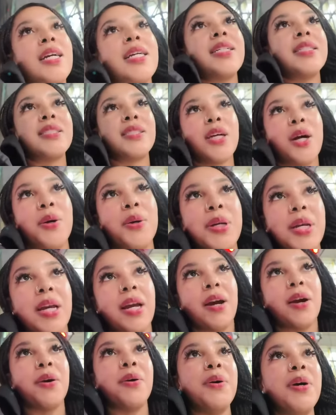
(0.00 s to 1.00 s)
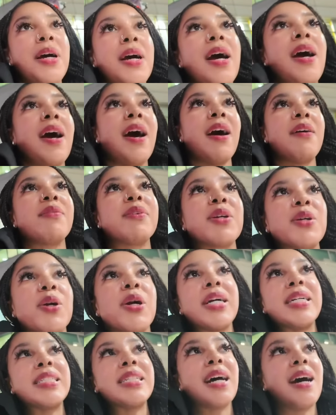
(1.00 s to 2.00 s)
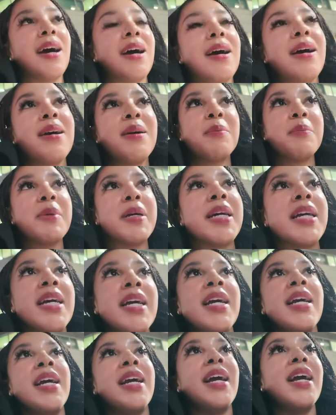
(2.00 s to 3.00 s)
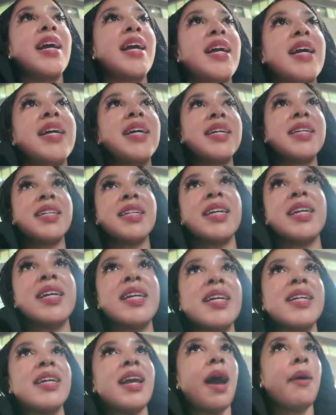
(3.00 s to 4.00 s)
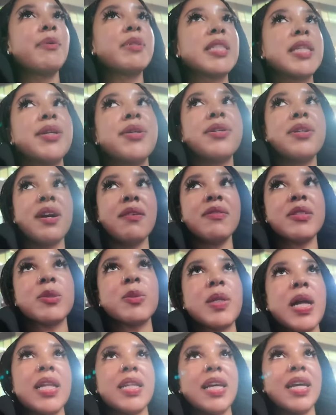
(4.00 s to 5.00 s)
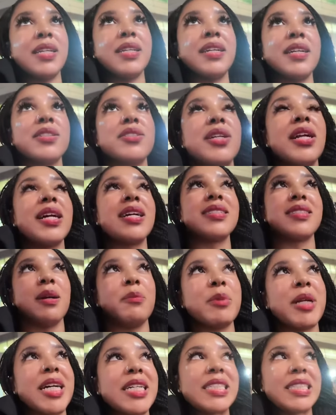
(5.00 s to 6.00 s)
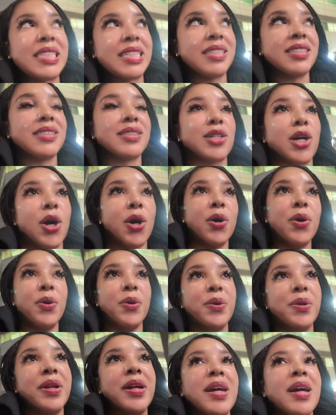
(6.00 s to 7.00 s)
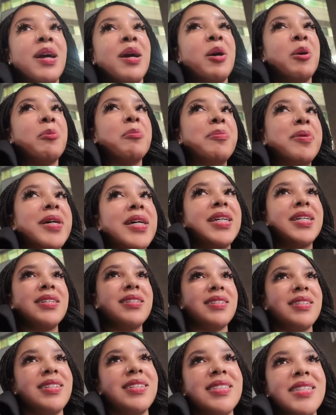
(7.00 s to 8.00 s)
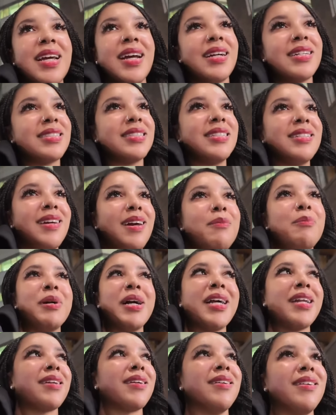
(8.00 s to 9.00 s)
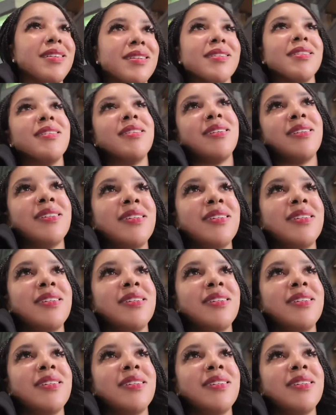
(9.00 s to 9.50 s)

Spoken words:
in Tokyo, having a great time. And yeah, I was a little nervous when I landed yesterday because I'm like, shit, it's cold. But it's actually not bad at all.